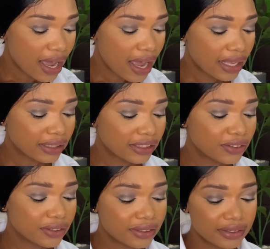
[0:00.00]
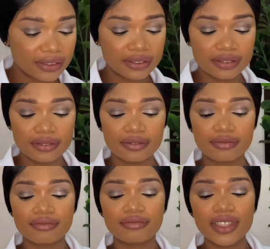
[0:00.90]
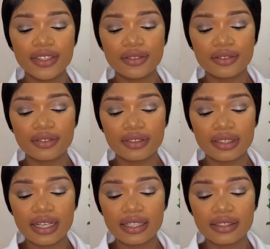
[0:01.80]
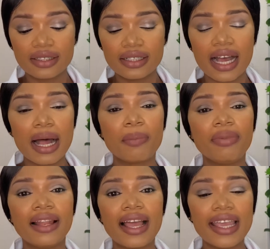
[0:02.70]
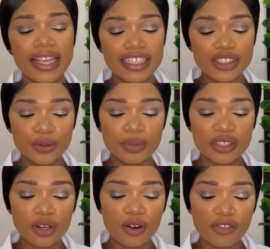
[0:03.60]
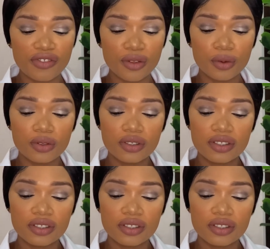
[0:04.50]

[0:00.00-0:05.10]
and then just, you know, apply a little bit of the